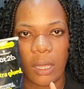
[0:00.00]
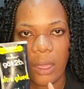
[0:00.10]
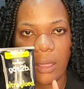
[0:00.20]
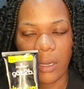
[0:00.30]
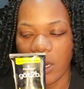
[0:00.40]

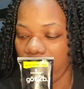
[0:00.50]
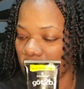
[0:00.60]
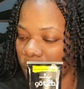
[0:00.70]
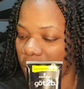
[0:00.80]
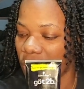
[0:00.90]

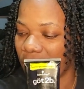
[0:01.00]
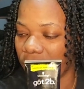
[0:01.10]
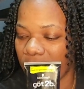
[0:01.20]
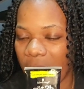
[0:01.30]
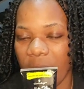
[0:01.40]
Got2b gel for
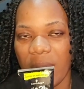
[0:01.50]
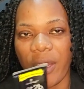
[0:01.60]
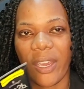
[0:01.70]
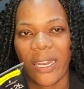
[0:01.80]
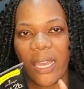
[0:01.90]
the baby
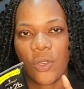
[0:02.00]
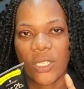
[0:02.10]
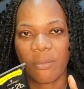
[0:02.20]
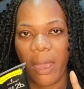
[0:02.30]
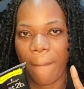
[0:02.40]
hair, and I
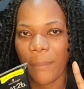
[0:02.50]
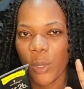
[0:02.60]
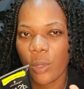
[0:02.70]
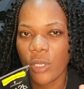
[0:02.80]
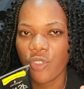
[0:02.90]
use my
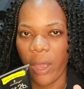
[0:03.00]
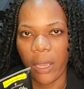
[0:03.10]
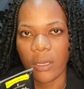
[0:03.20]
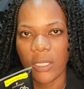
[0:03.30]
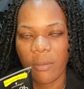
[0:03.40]
blow
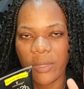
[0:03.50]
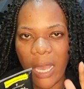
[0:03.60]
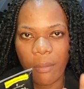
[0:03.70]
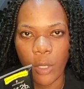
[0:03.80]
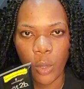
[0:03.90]
dryer
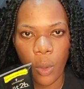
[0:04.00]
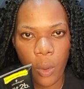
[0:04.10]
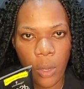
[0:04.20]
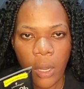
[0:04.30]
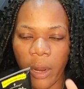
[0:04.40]
sometime on
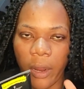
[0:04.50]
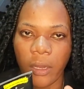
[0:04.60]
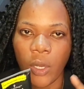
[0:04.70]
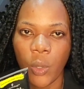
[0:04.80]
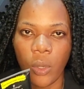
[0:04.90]
cold or
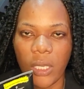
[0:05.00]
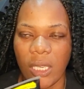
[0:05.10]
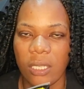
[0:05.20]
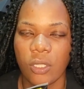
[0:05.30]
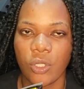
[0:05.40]
on low
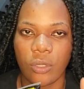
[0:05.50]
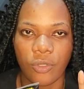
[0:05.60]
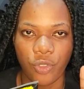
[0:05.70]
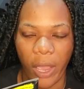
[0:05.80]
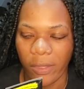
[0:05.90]
heat to
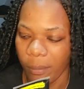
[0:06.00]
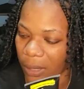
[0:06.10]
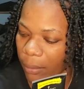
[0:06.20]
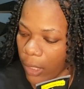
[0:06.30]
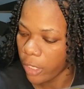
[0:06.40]
dry the
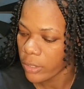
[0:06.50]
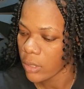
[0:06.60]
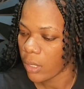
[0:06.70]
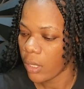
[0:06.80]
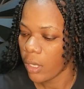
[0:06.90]
baby hairs.
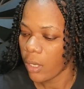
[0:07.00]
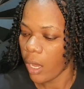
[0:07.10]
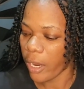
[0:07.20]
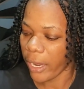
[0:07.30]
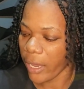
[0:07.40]

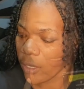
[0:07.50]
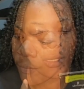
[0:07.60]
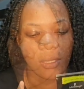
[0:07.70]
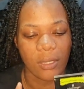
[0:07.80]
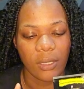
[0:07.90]

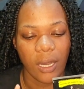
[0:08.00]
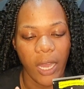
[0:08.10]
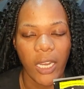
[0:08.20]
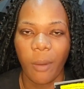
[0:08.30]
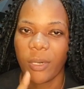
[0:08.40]
Alright,
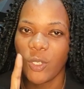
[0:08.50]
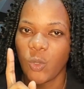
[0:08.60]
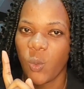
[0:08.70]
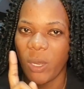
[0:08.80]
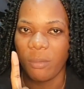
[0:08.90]
I normally do
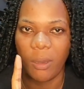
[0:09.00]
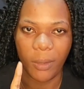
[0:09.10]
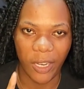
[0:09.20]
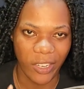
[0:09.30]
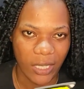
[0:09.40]
one baby
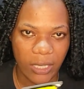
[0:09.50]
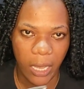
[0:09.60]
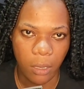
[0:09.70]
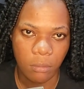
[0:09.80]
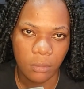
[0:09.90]
hair at a
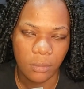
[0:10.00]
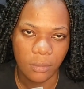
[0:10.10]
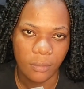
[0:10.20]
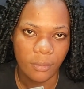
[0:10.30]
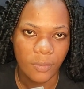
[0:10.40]
time,
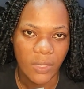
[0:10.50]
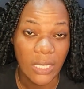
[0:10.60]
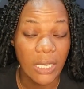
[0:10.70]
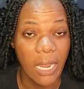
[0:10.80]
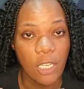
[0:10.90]

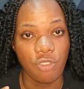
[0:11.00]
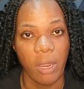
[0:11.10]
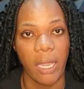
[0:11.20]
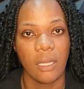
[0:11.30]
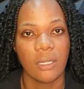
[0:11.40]
and then I
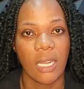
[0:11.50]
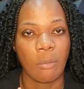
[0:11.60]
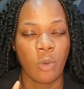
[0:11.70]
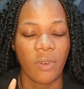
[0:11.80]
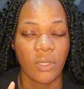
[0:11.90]
dry it and I
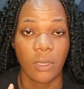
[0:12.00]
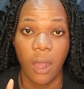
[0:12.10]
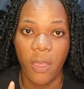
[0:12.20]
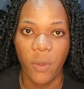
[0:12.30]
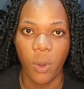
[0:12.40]
move on to the
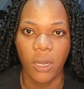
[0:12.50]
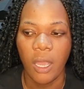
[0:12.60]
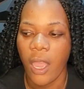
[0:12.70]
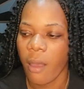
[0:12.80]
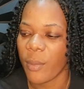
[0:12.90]
other one,
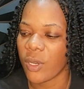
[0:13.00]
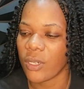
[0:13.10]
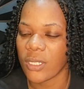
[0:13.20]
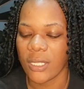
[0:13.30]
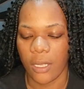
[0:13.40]

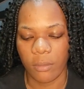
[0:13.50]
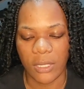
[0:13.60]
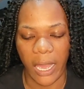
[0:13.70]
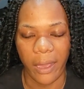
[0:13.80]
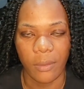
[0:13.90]
because
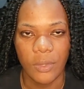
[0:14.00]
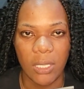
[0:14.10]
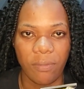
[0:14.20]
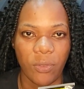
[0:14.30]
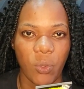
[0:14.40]
sometimes,
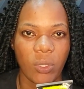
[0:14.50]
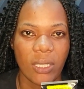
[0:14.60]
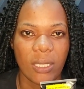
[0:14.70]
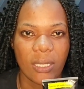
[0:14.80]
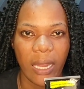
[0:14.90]
even though
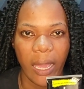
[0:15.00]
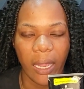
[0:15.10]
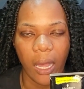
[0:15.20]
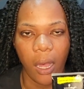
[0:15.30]
this is like